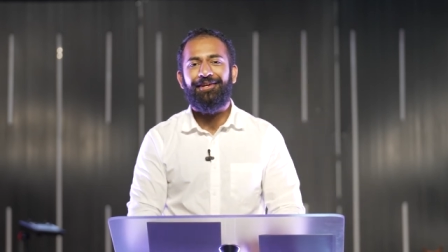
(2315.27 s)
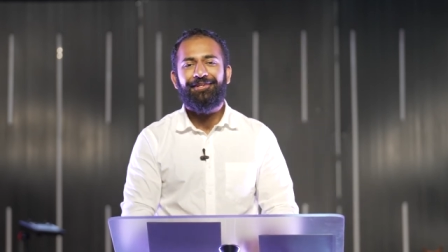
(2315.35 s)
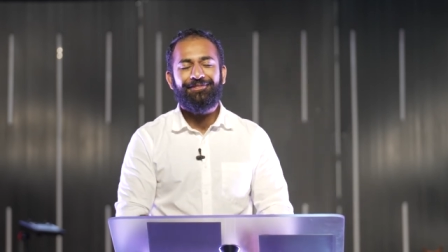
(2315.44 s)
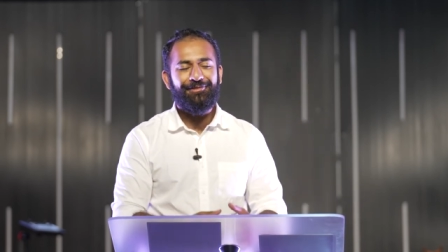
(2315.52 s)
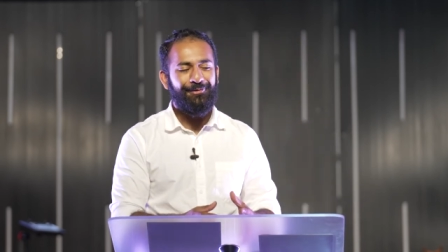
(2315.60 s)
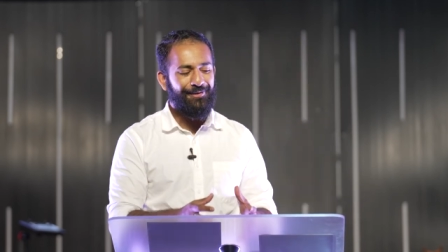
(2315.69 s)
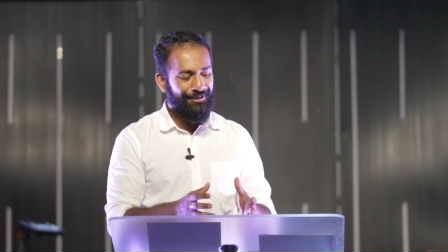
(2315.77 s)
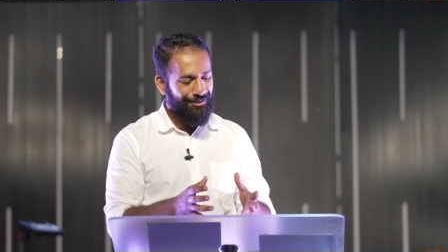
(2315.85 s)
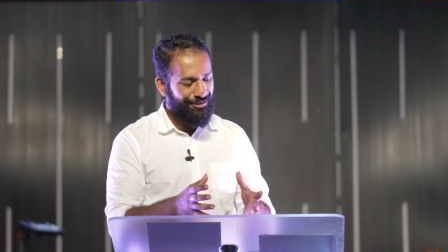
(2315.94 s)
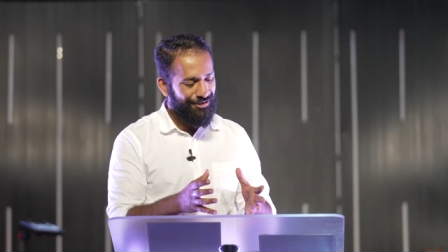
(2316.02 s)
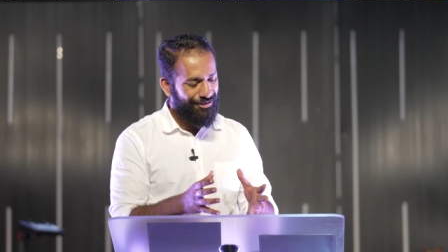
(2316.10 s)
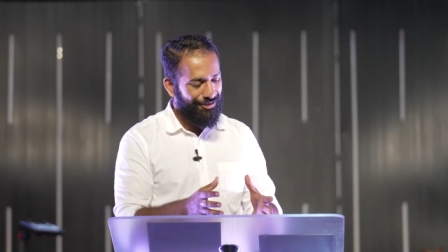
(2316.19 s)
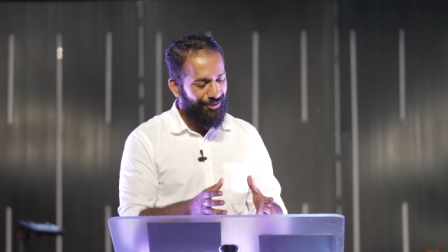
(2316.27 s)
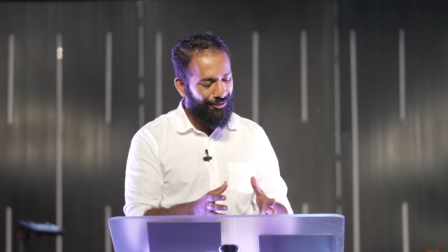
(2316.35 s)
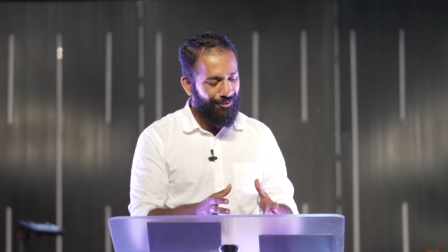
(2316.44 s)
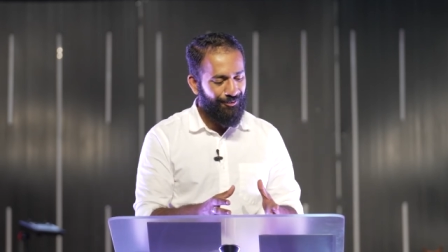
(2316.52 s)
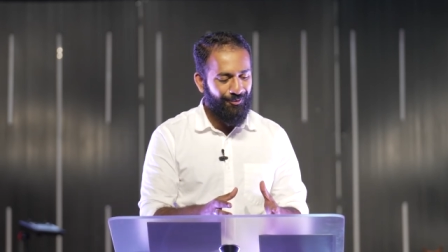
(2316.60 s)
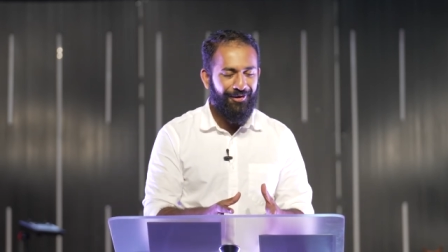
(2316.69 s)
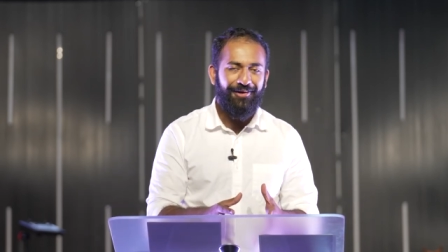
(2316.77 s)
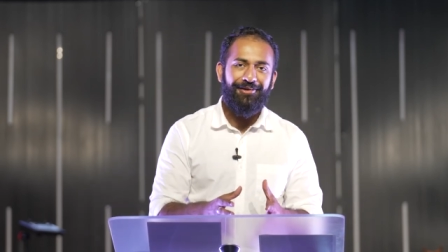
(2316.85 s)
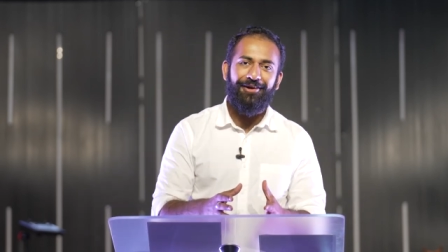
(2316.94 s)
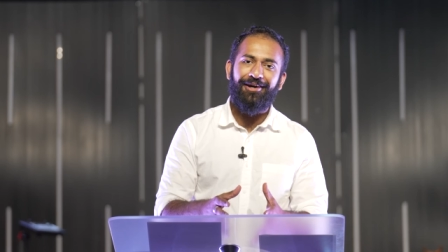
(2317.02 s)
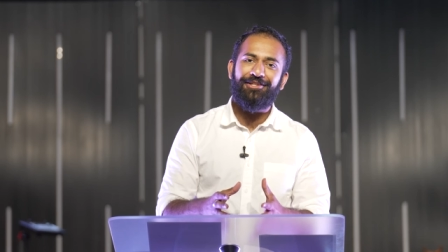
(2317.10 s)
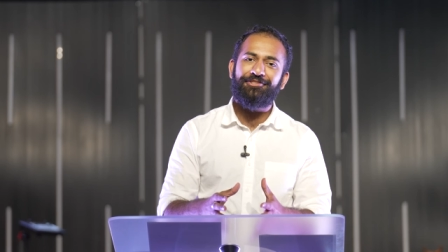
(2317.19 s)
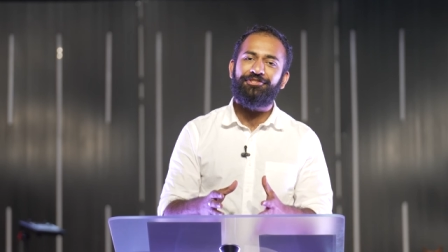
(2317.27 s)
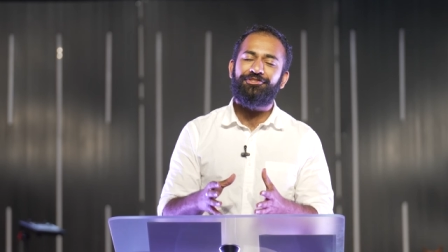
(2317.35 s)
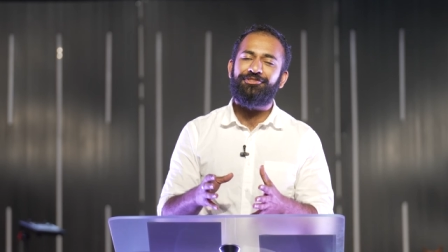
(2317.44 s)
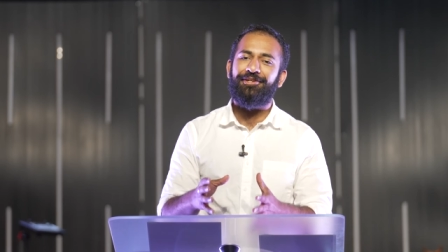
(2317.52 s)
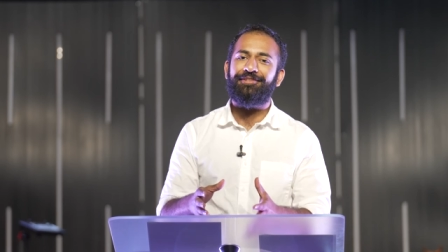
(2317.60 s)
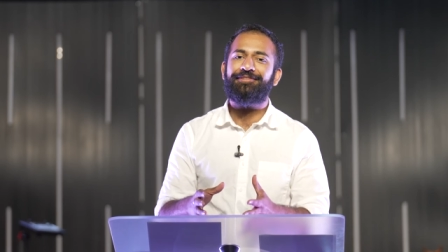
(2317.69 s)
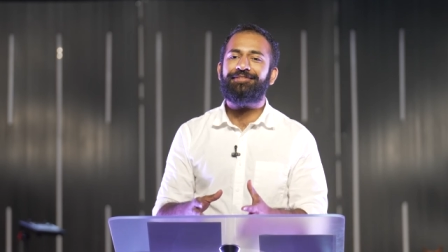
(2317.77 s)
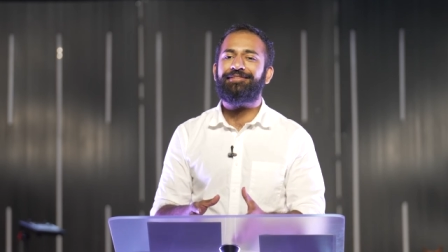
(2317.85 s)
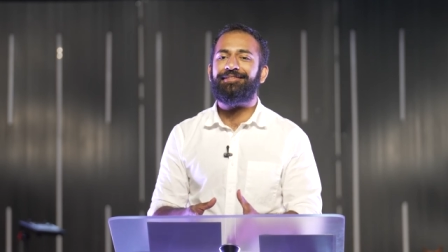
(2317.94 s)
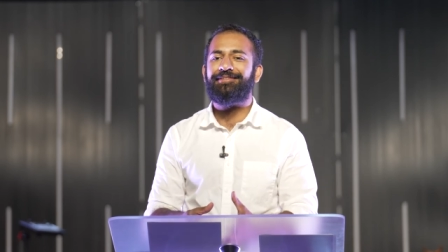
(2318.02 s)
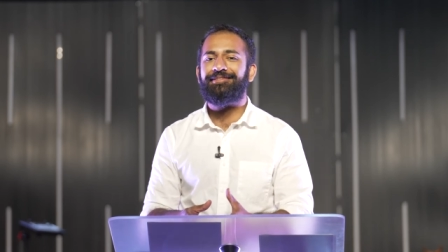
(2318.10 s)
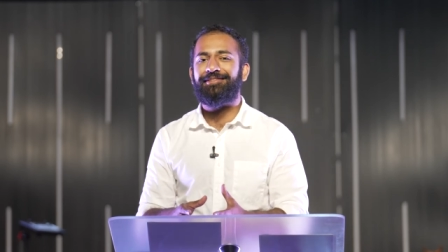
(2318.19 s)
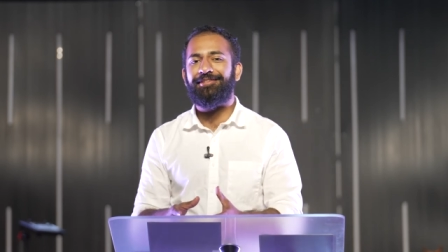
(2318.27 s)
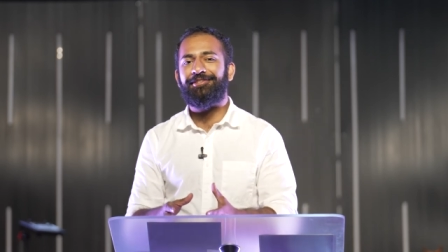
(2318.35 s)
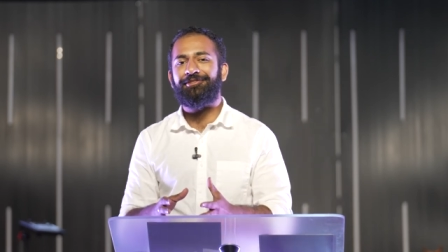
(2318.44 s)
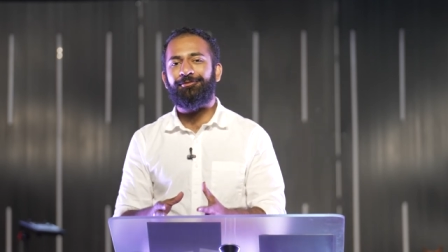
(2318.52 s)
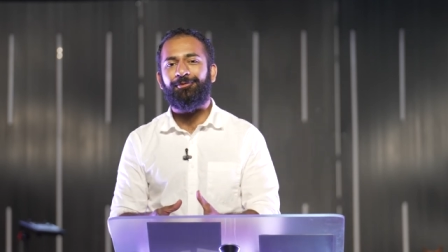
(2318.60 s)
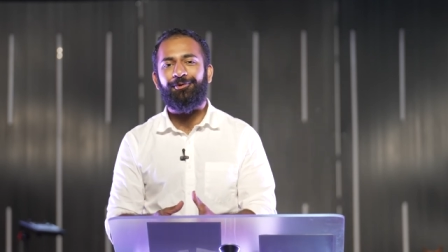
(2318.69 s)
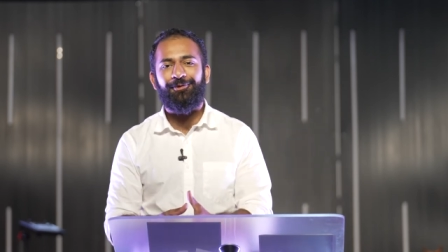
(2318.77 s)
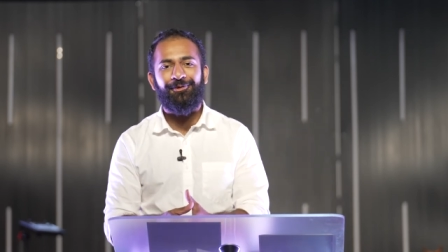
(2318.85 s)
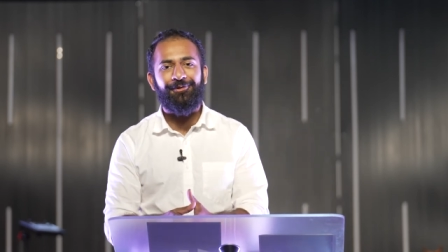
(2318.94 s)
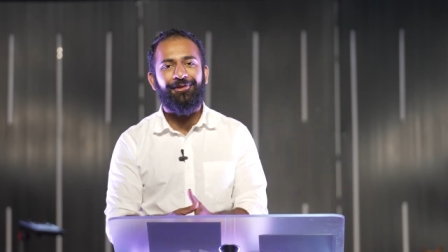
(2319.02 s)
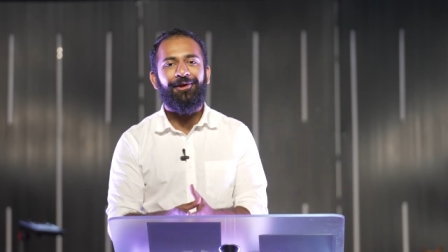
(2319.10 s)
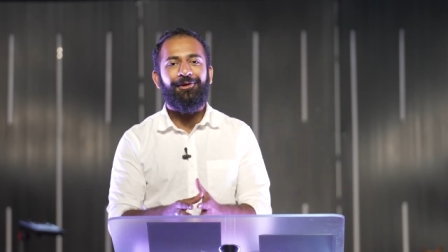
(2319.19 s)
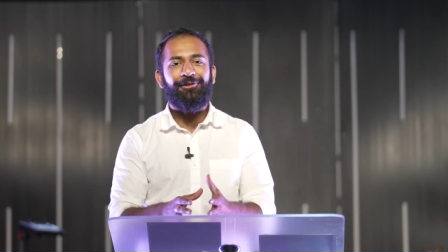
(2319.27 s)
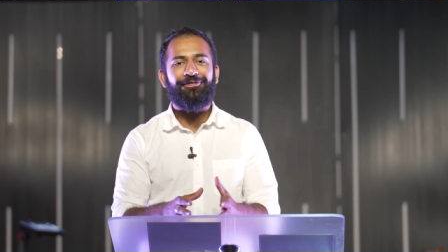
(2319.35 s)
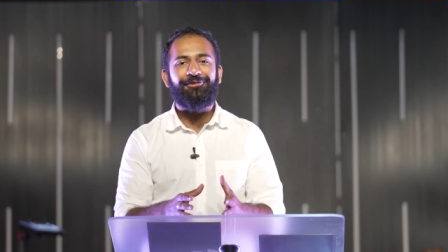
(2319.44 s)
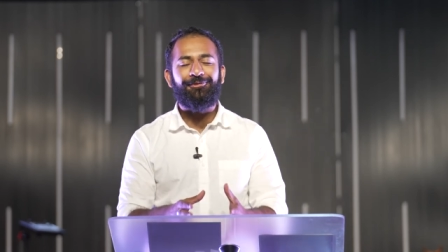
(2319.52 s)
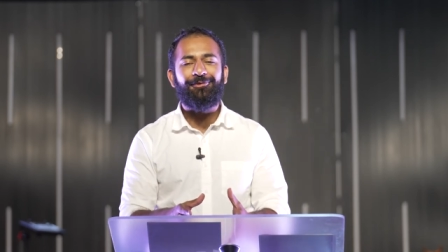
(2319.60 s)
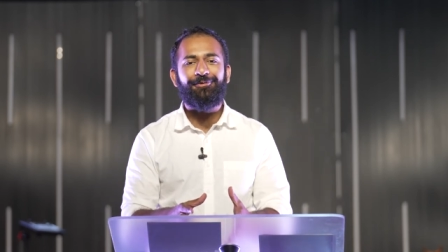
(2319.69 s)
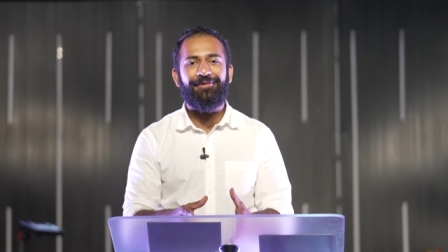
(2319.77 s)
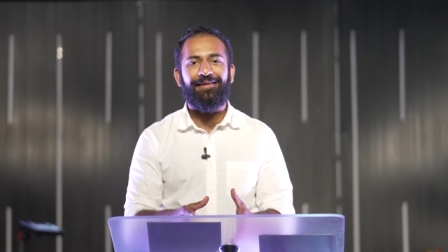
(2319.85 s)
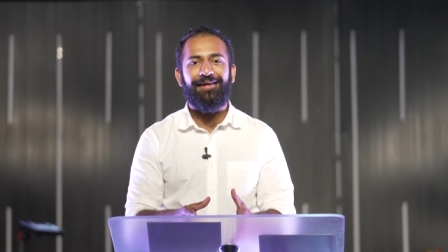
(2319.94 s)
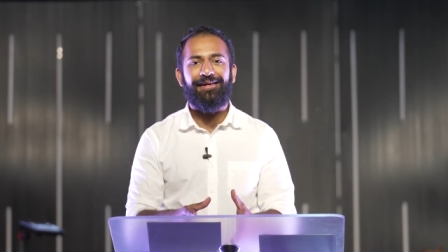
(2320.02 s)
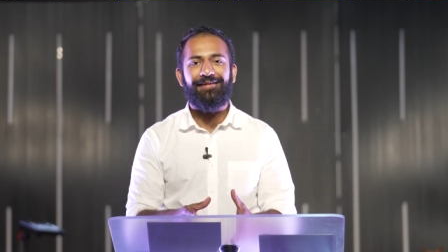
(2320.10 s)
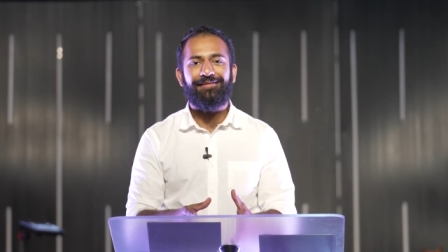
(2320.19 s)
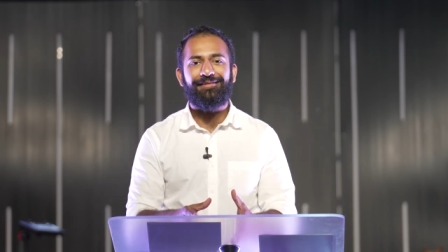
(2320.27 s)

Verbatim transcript: so we can show God's justice to this world through that.